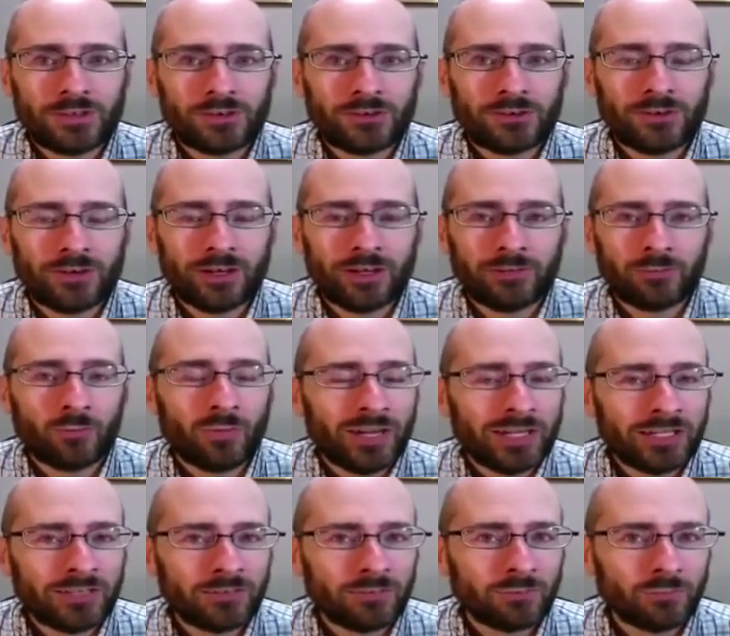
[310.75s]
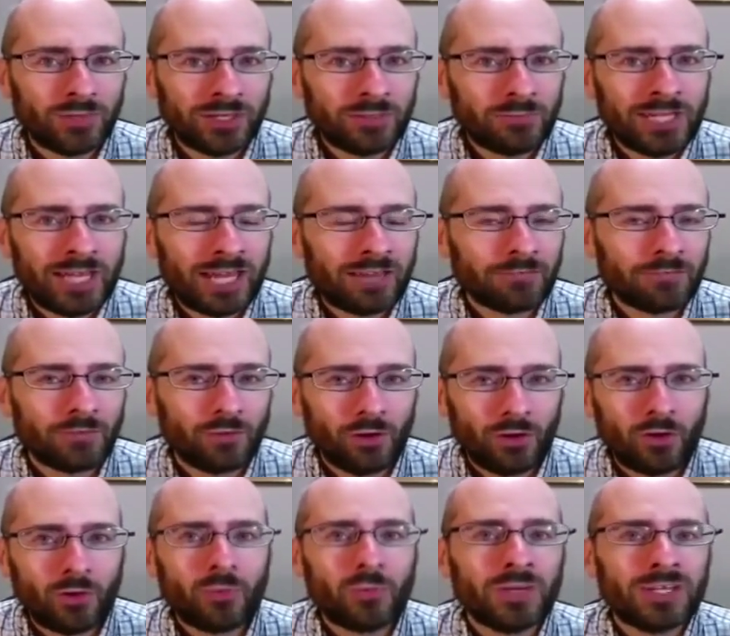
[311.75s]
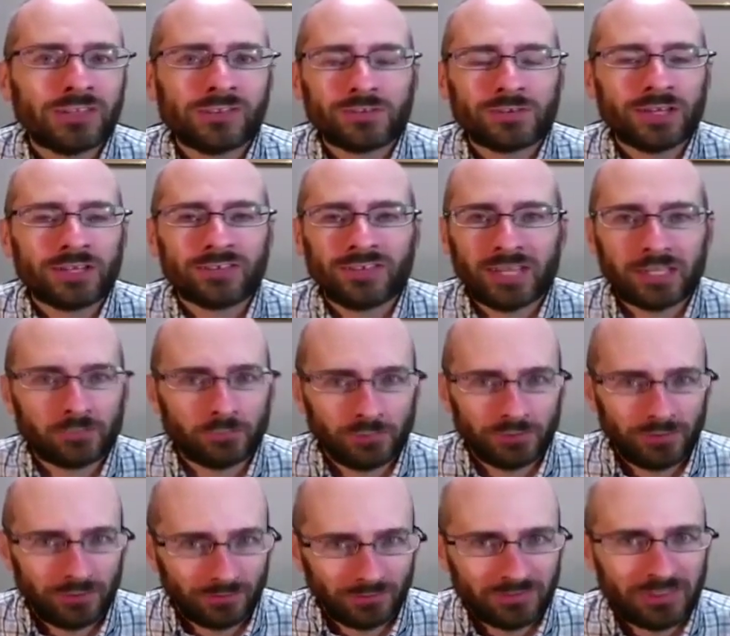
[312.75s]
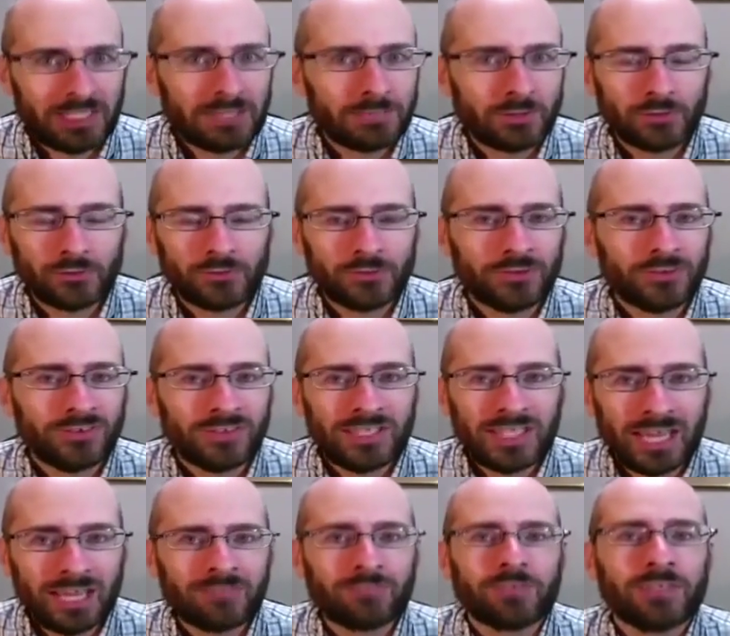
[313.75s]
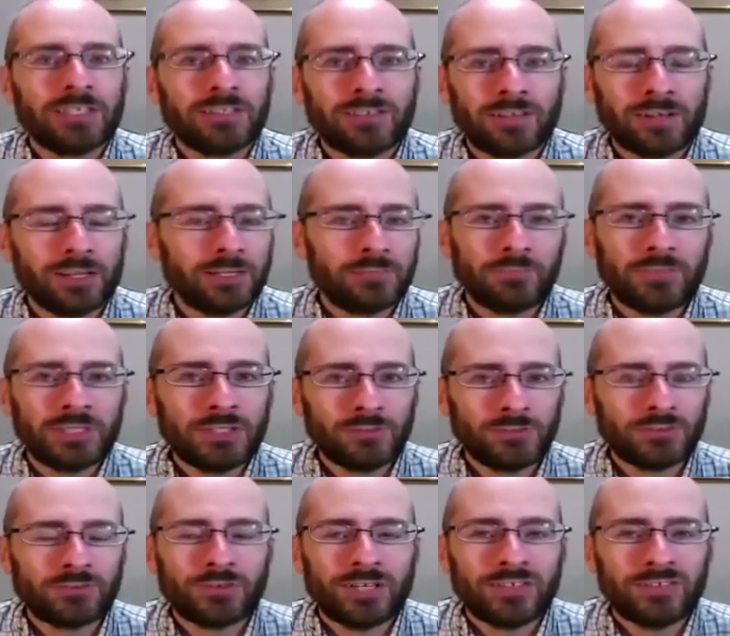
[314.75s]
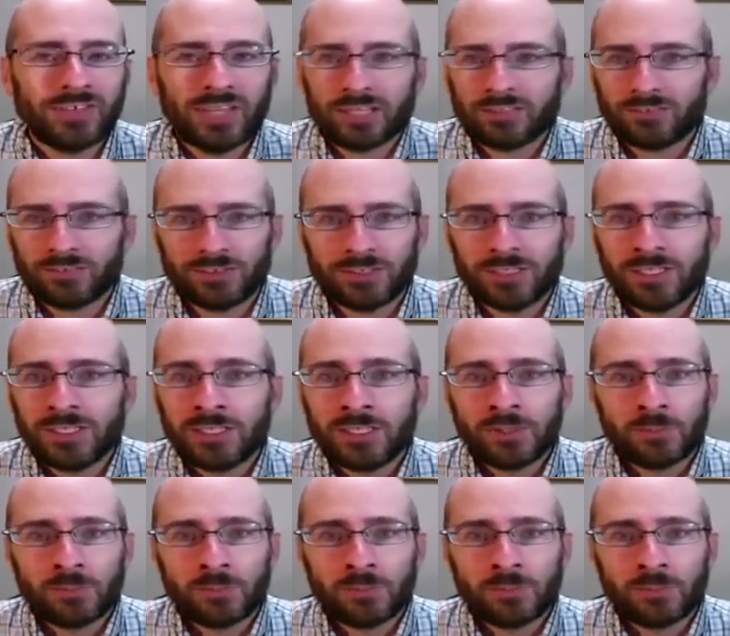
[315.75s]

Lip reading: Why do we have to always transact with the same currency every time we do a transaction?